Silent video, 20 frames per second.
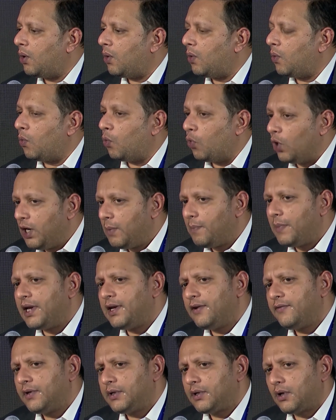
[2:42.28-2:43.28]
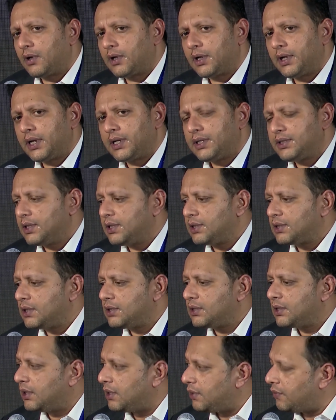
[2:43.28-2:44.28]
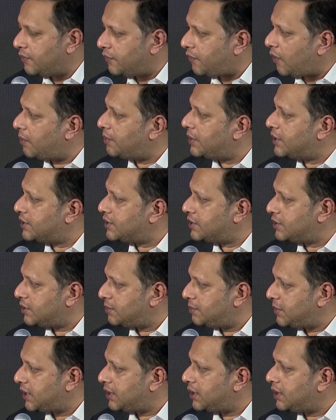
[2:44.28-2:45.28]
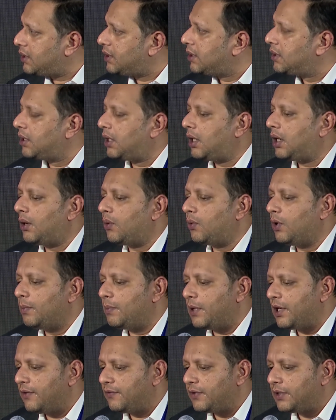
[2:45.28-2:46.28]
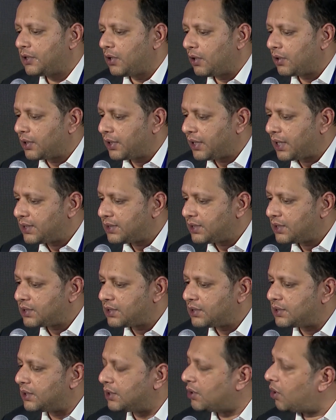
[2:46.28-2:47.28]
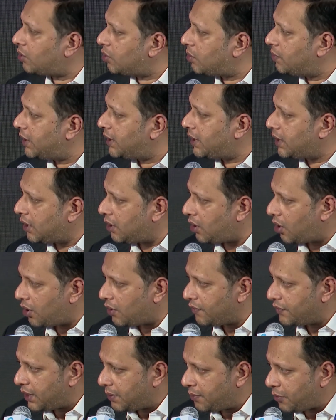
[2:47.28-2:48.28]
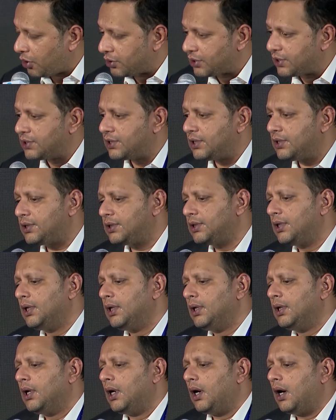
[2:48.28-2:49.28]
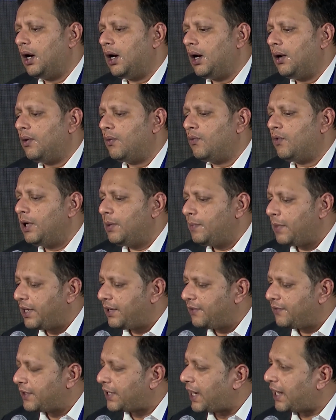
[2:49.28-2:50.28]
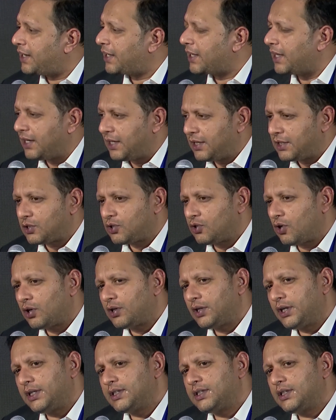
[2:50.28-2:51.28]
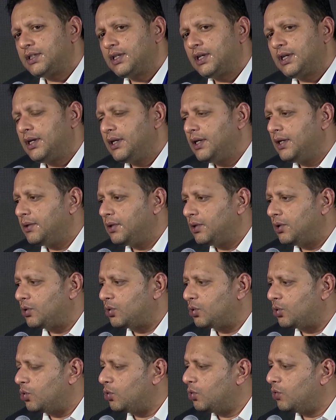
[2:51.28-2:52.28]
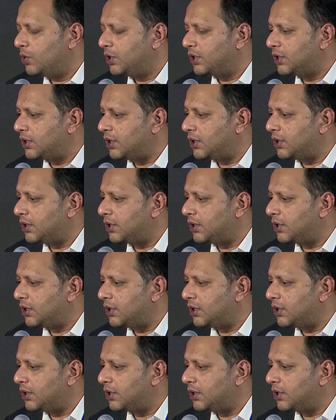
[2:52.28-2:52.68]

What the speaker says: will benefit organizations in informed decision making, will benefit organizations in automating a lot of their processes, will benefit, and again, it's not necessarily to do with